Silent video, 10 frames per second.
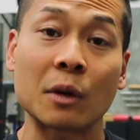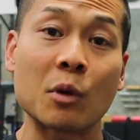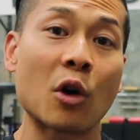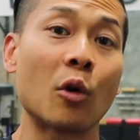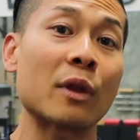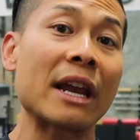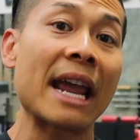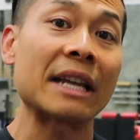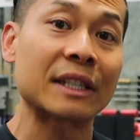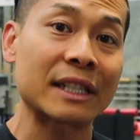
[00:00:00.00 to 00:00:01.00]
And we call that
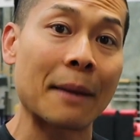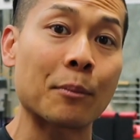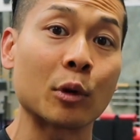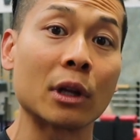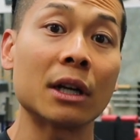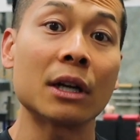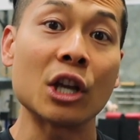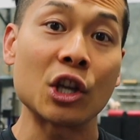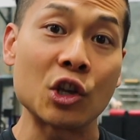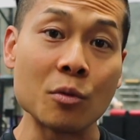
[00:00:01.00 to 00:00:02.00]
a
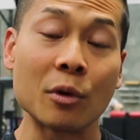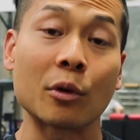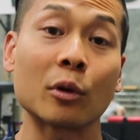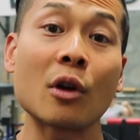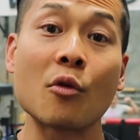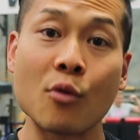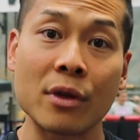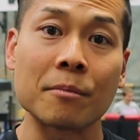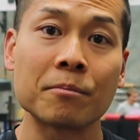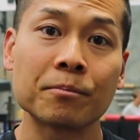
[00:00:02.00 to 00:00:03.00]
scapular-humeral rhythm.